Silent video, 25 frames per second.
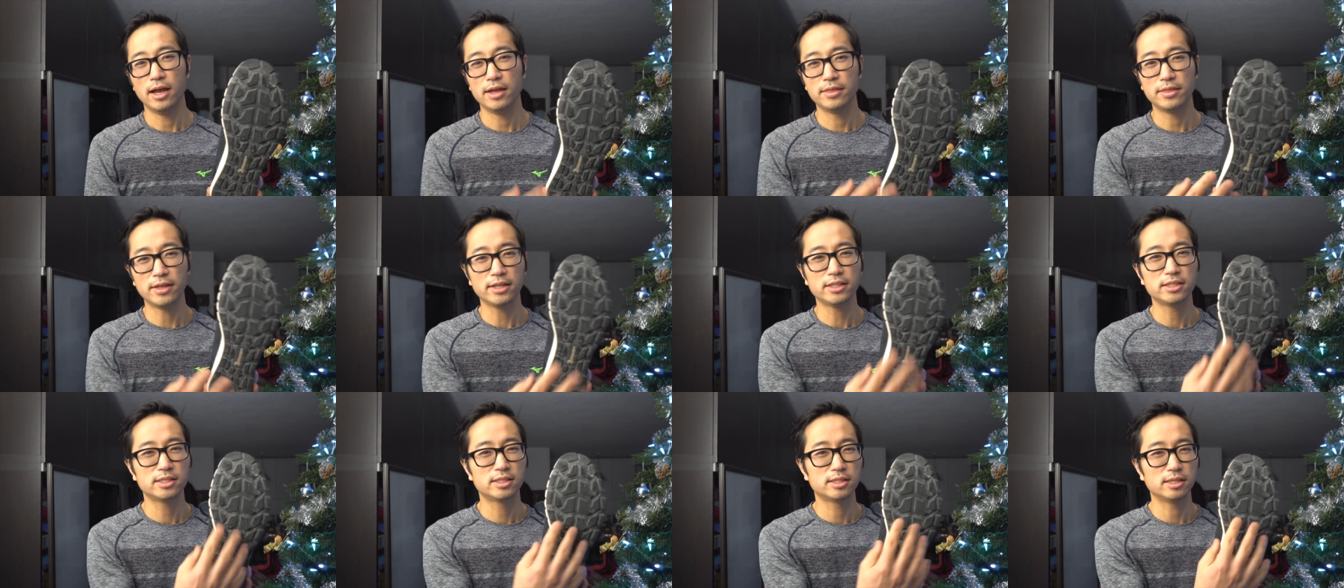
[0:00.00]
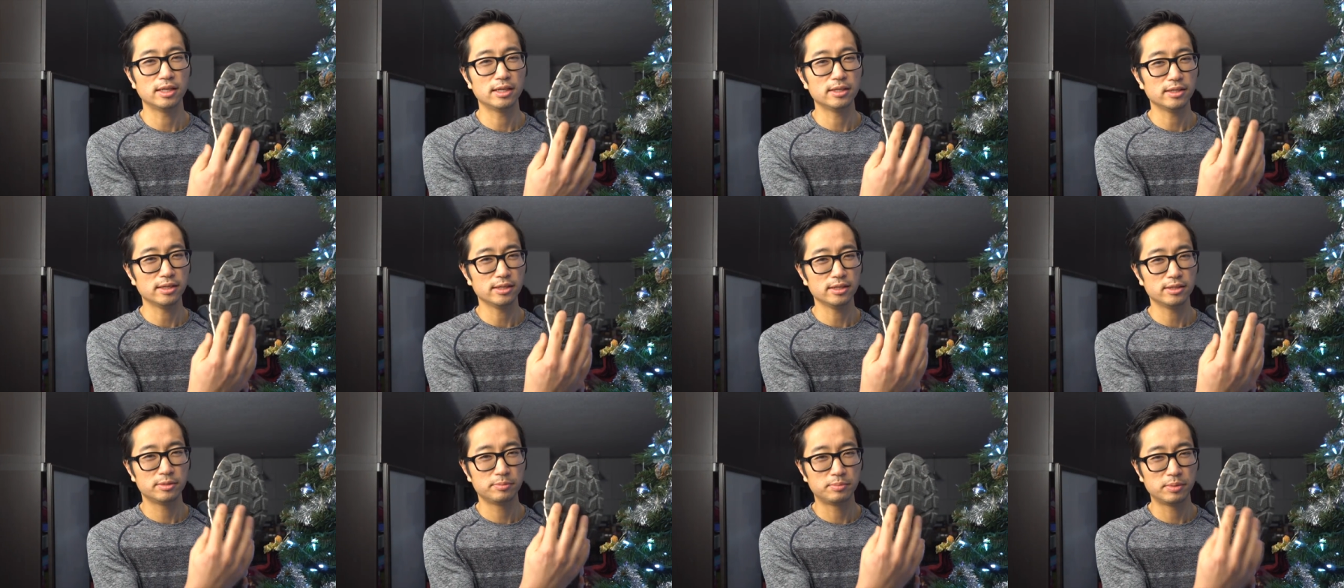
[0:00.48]
and that's
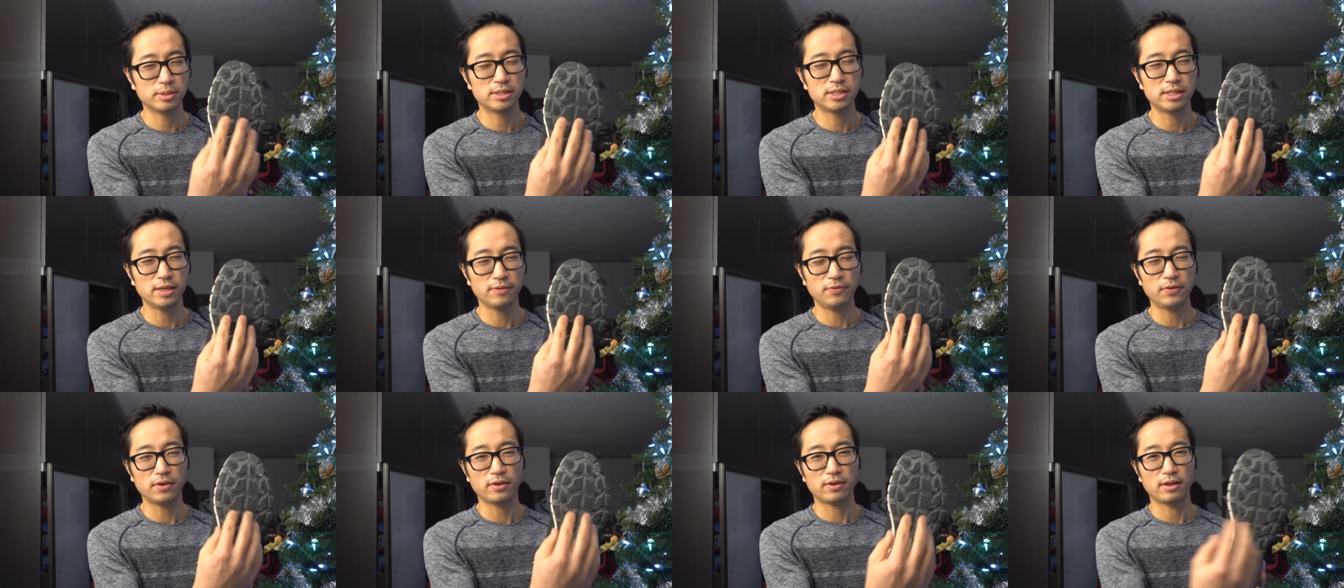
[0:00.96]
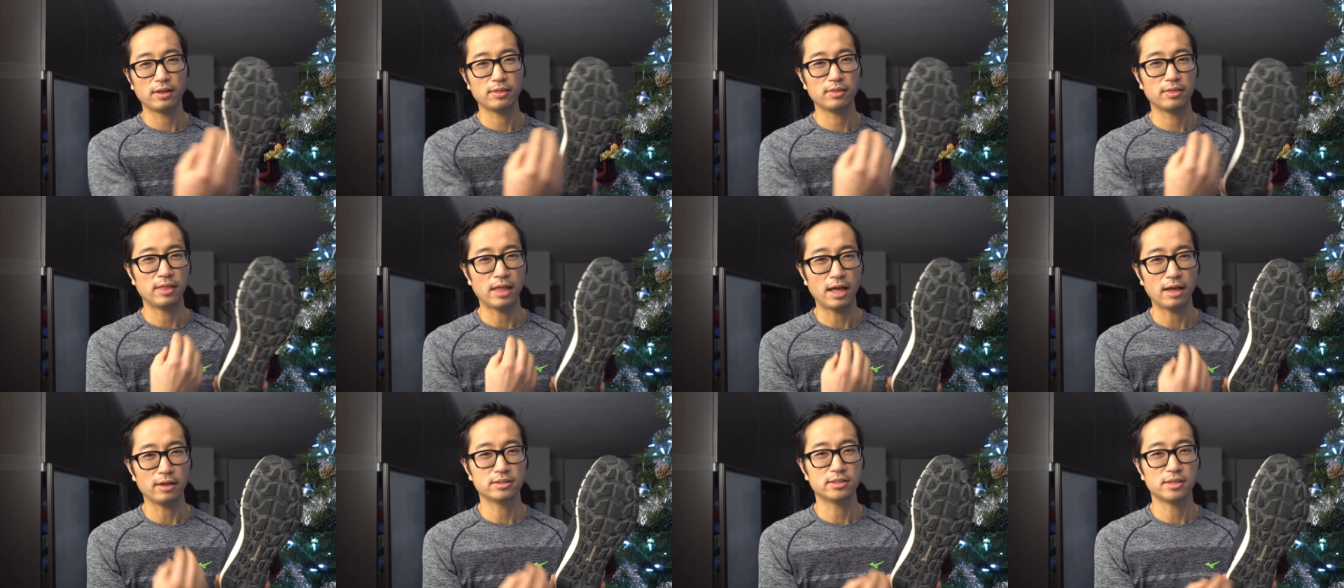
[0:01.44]
specific.
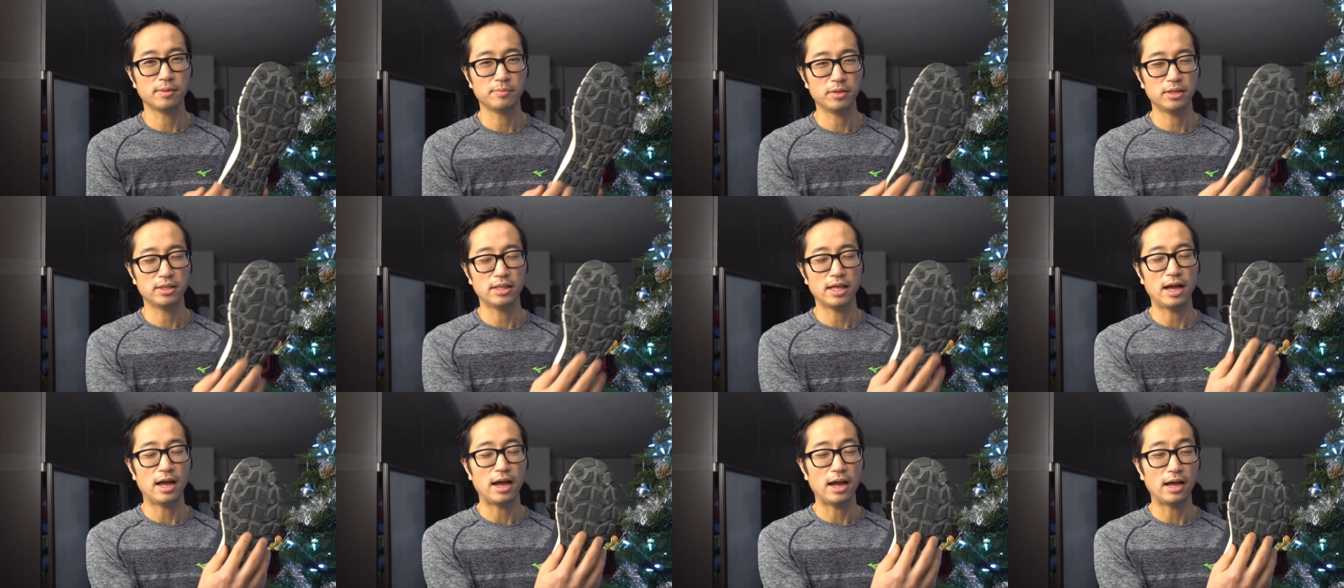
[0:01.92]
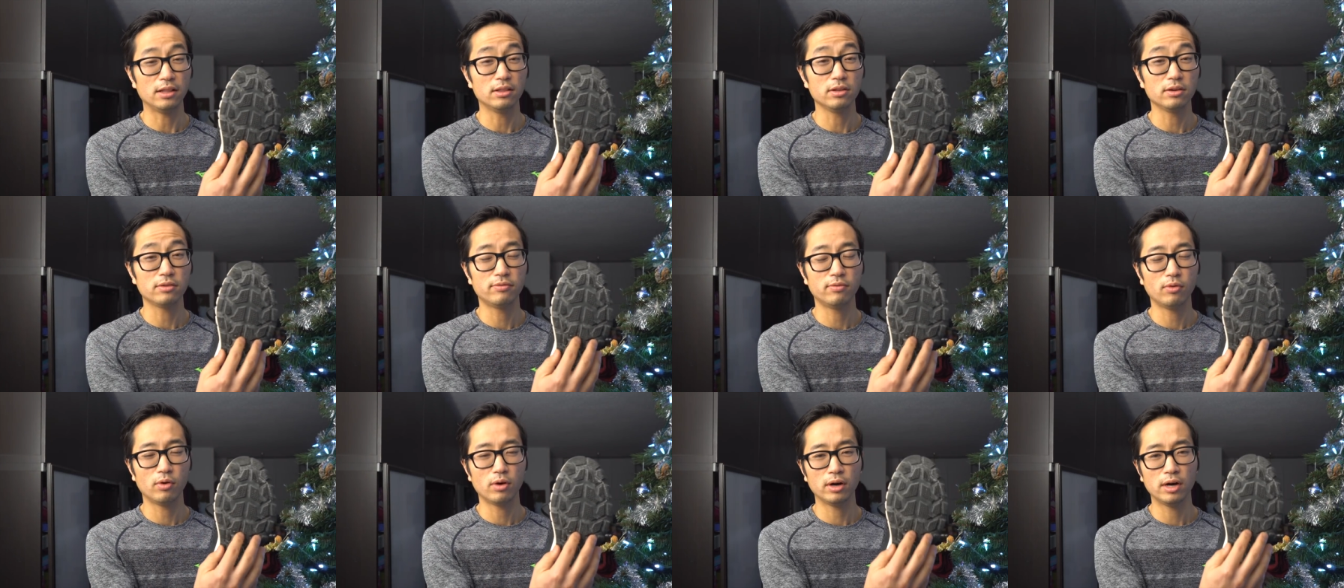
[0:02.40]
That's something that I
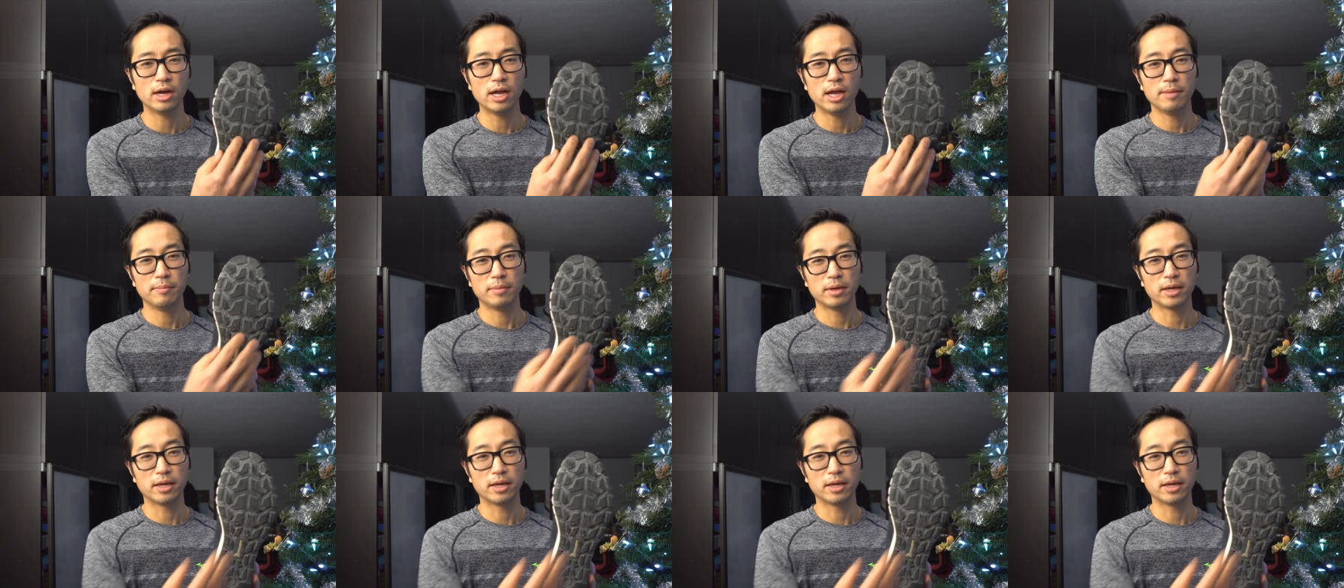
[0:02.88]
look for,